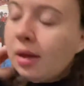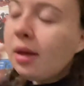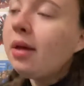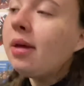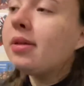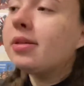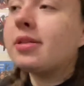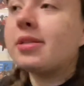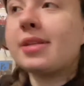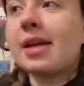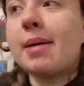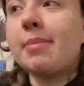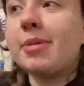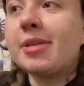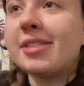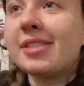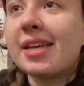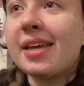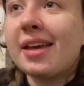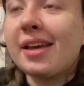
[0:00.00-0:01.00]
This is not me
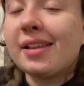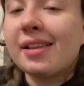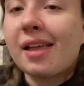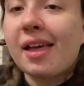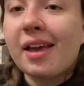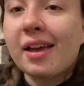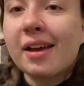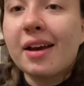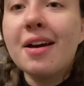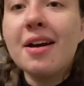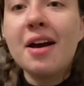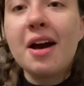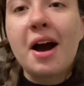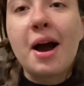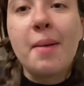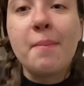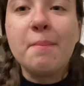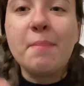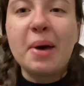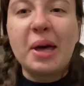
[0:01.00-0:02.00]
saying like
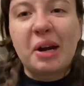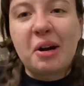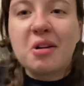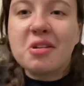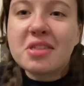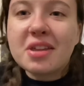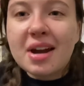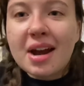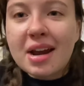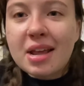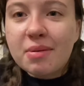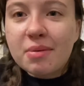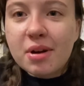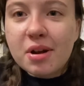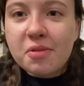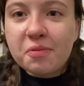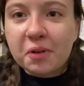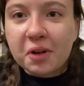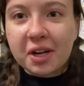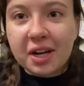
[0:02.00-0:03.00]
I'm better than anyone
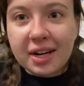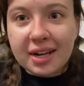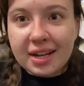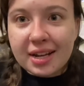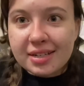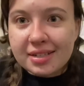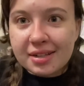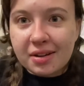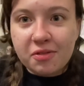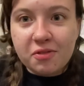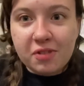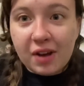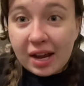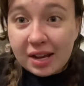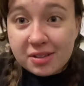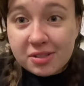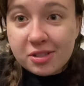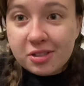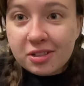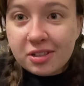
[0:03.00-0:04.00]
for getting it done
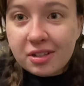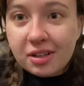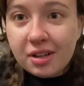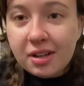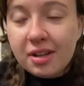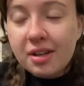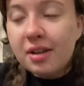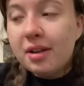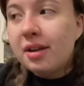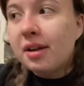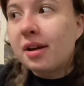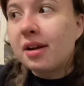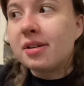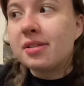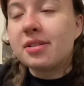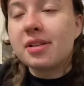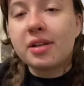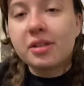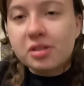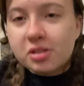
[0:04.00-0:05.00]
faster, because
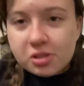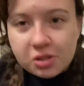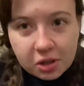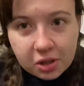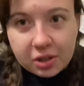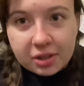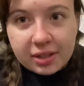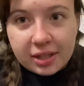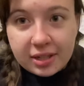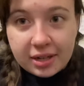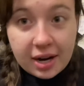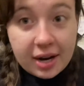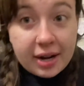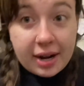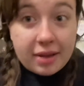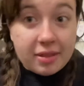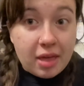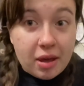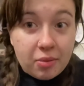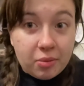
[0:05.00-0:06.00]
it's certainly not how
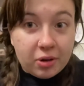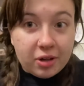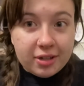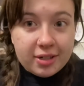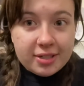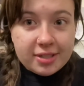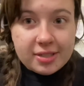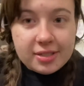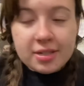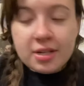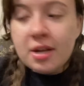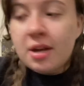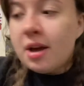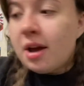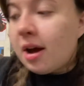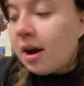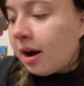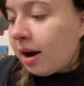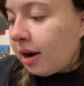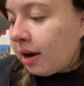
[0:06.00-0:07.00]
that works.
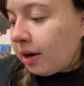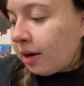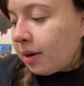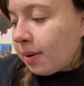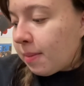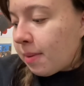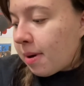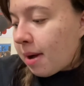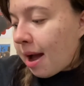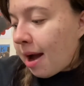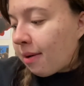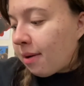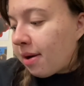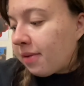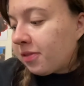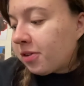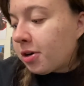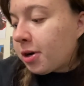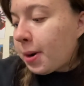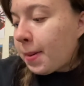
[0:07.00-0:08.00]

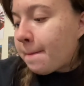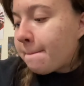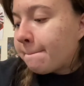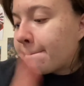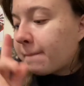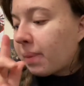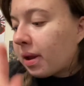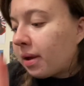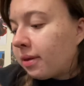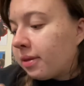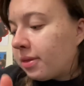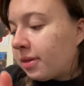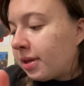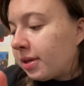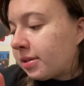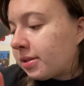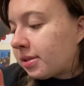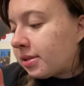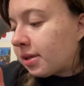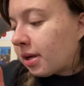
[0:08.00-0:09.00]
However,
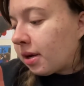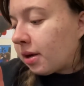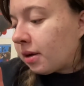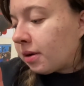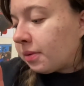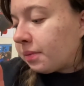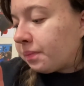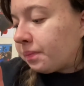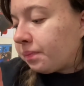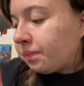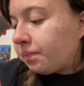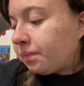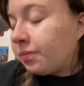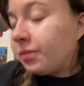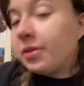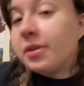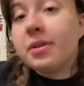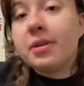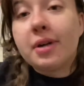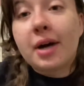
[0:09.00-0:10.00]
this
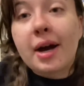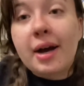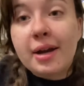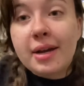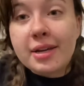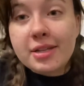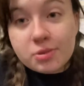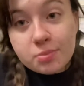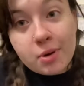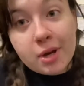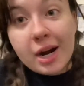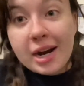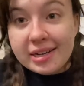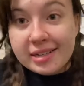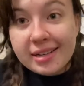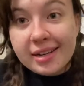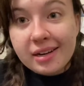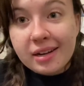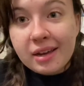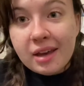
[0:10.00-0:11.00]
is what I
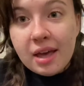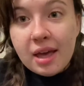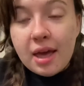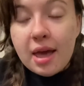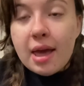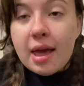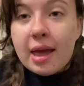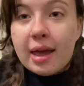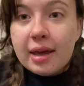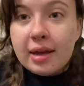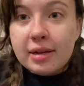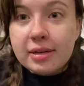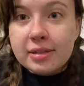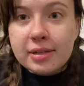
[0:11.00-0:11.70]
did, and it